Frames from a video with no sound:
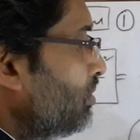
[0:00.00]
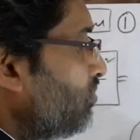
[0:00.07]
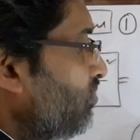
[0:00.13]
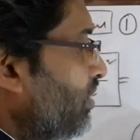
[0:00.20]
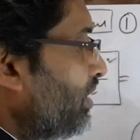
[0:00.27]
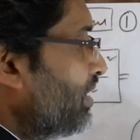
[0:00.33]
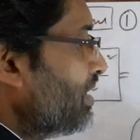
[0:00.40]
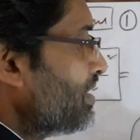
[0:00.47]

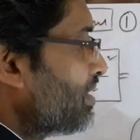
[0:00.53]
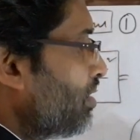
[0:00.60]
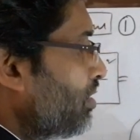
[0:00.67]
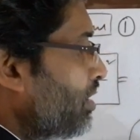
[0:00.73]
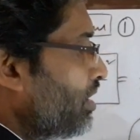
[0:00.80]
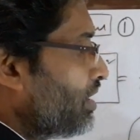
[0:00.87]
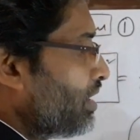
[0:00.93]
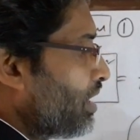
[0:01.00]
when it is
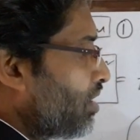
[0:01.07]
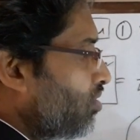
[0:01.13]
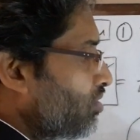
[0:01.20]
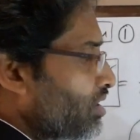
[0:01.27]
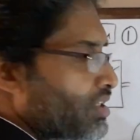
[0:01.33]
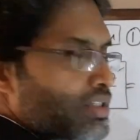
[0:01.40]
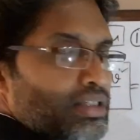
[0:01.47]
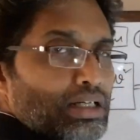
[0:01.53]
rotating around
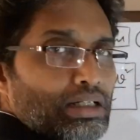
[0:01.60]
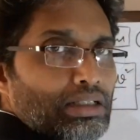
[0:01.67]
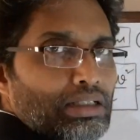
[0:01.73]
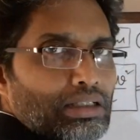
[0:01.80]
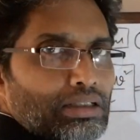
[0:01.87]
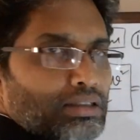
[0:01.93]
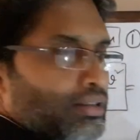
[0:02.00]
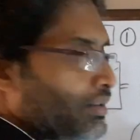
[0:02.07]
its
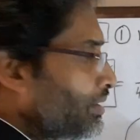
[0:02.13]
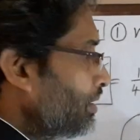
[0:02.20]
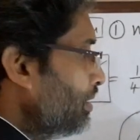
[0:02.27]
center,